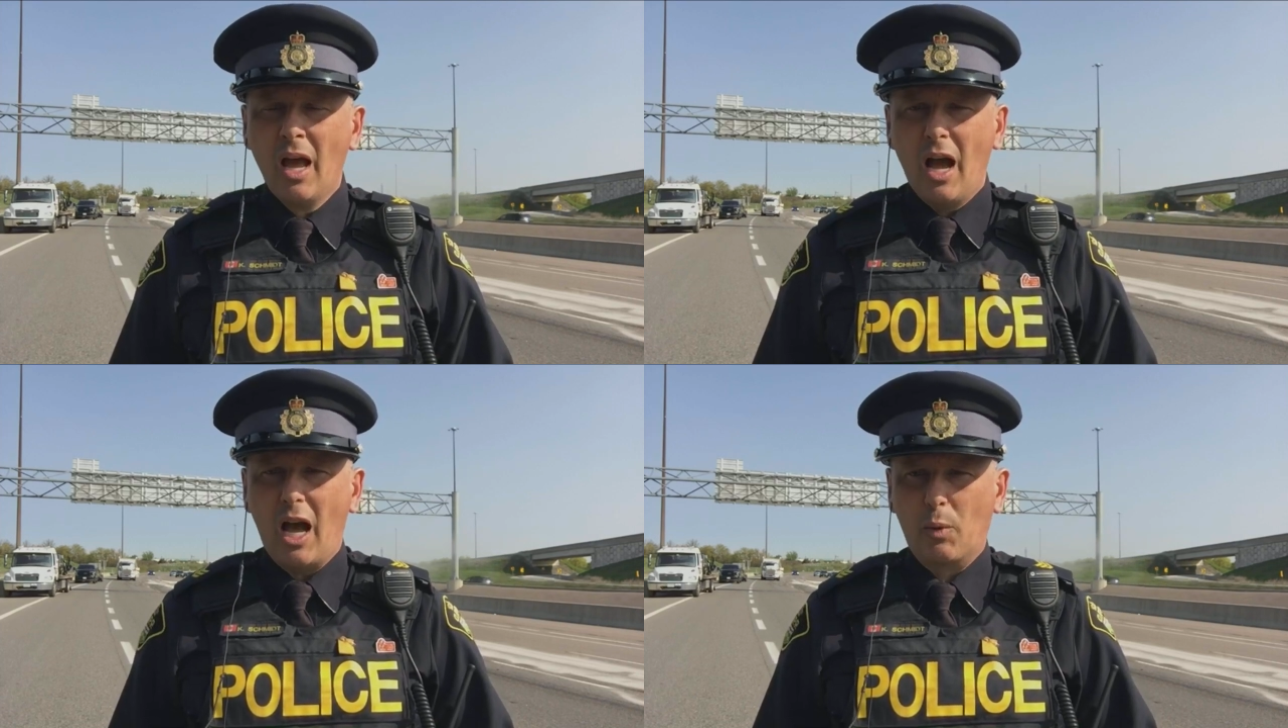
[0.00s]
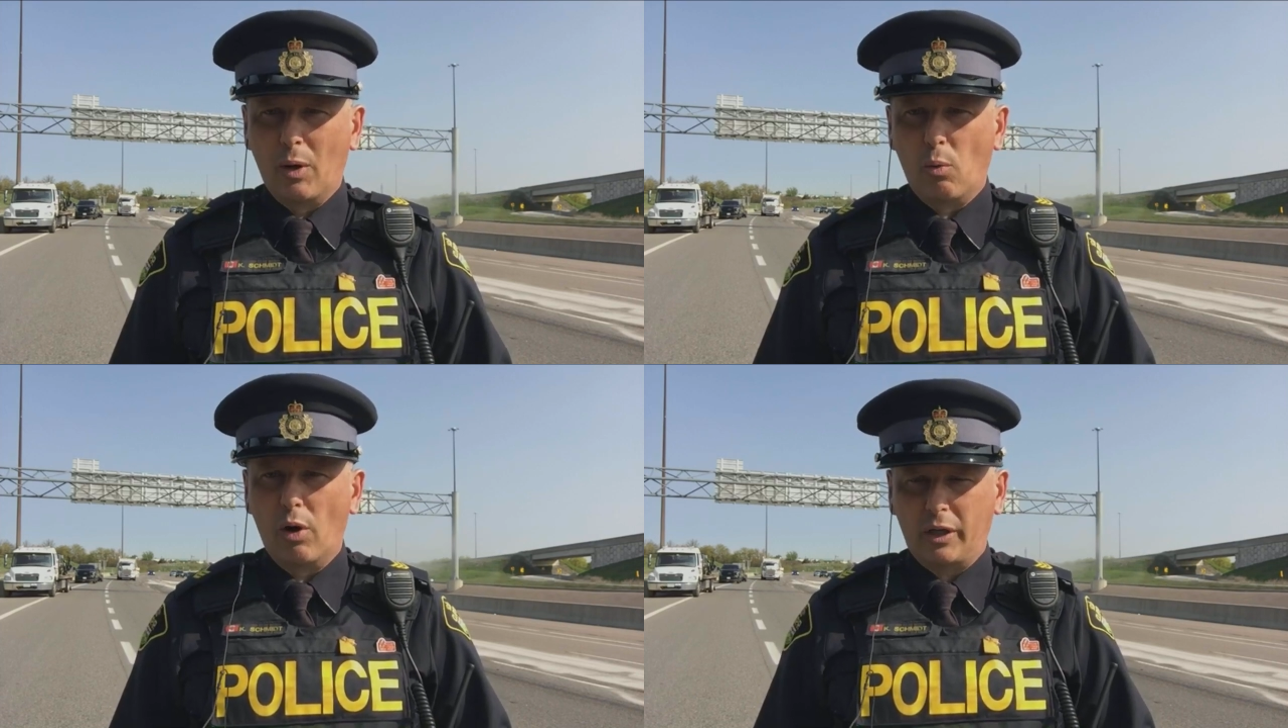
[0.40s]
Uh,
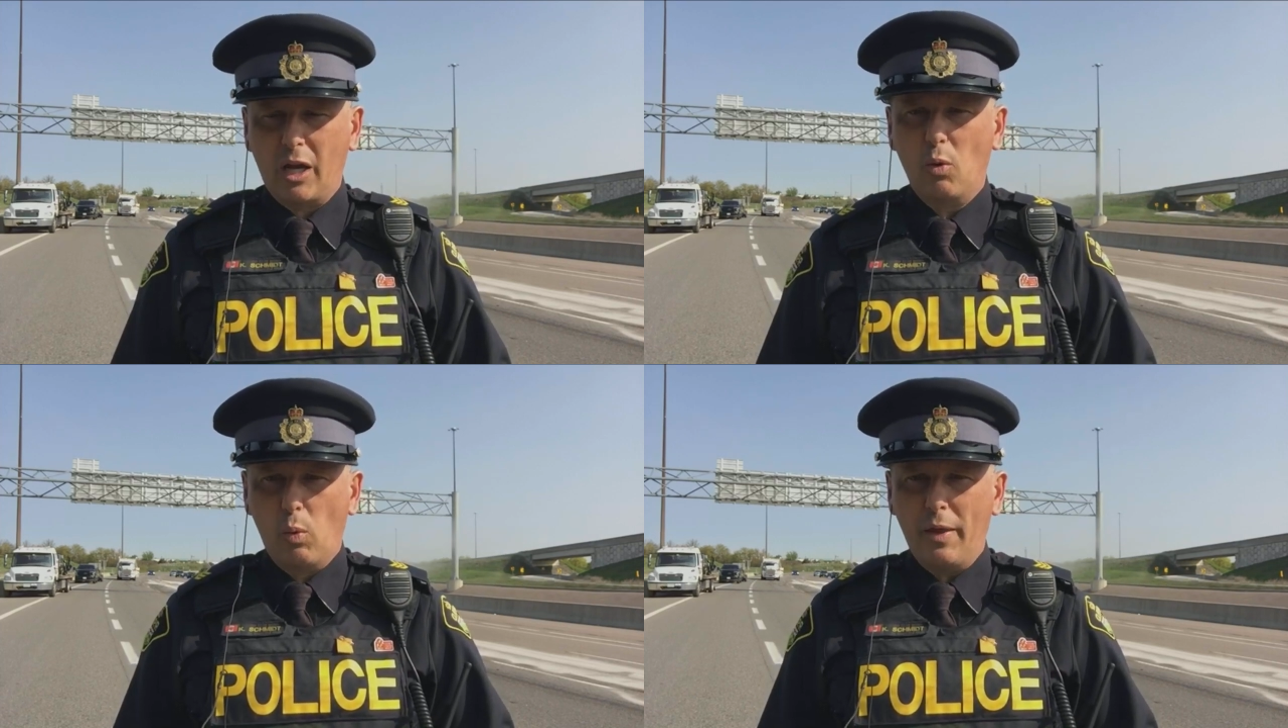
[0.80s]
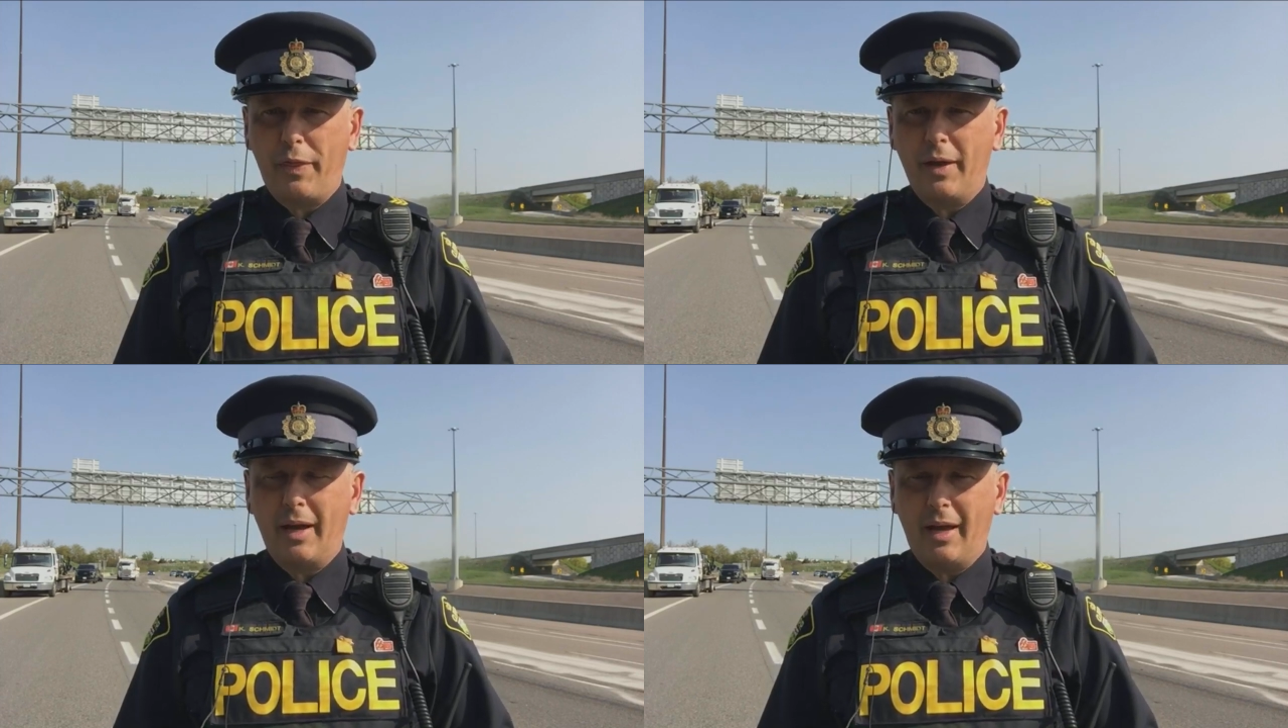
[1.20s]
we're working with
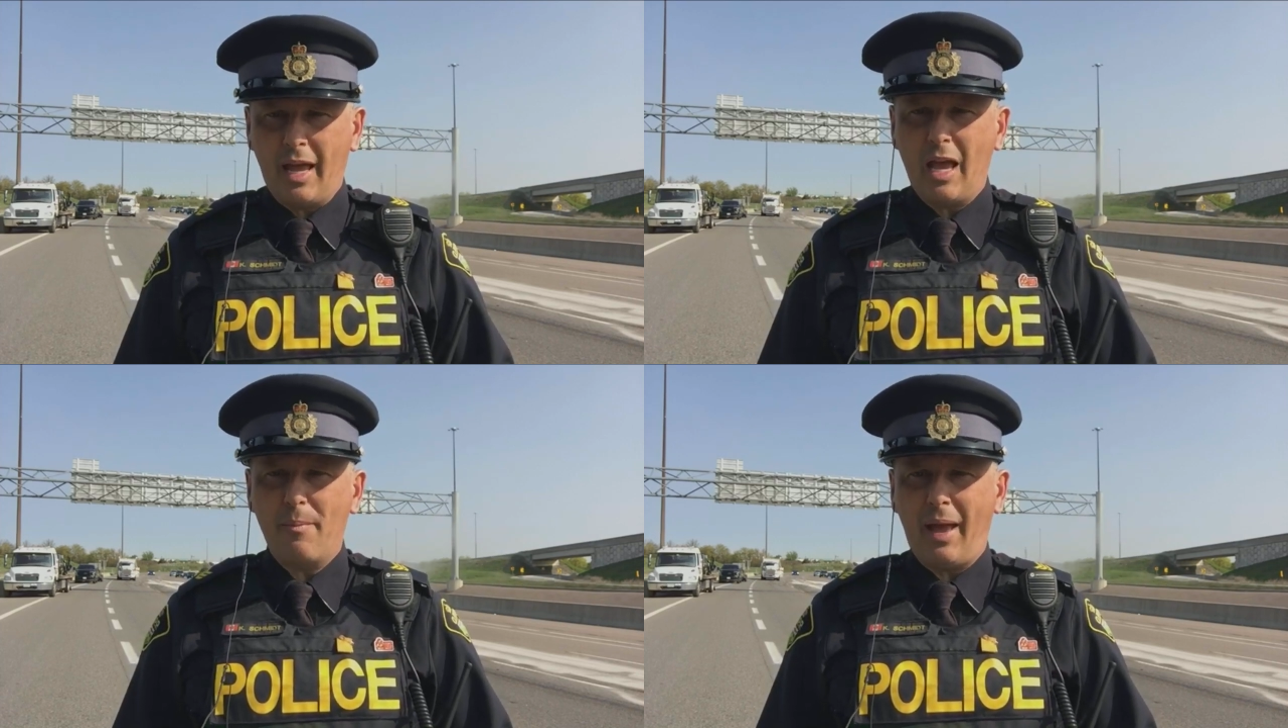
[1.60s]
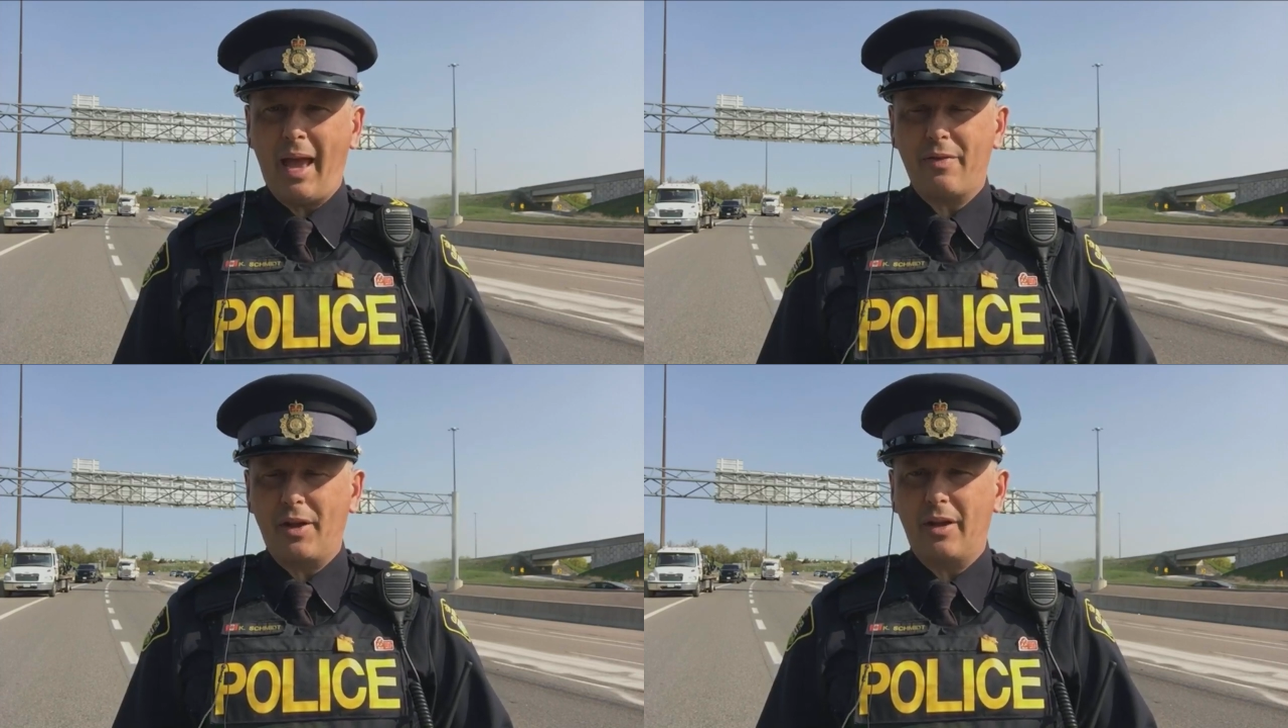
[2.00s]
uh, him
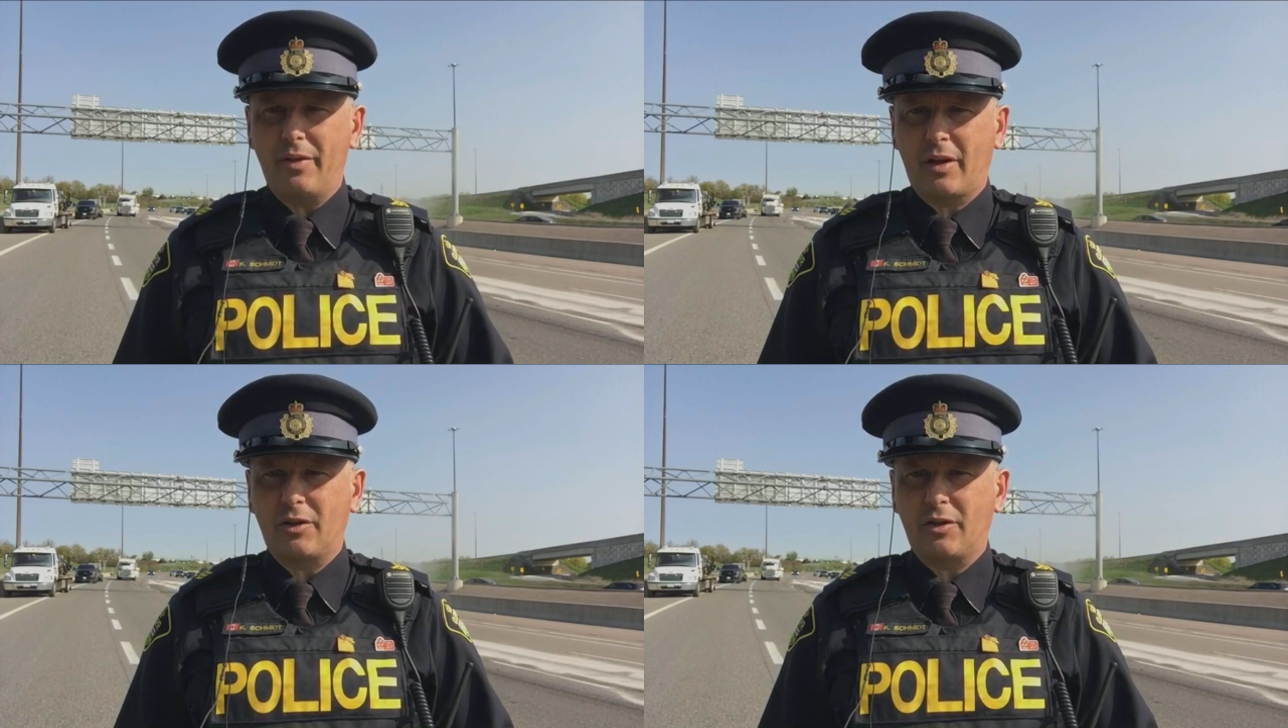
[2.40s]
and the, the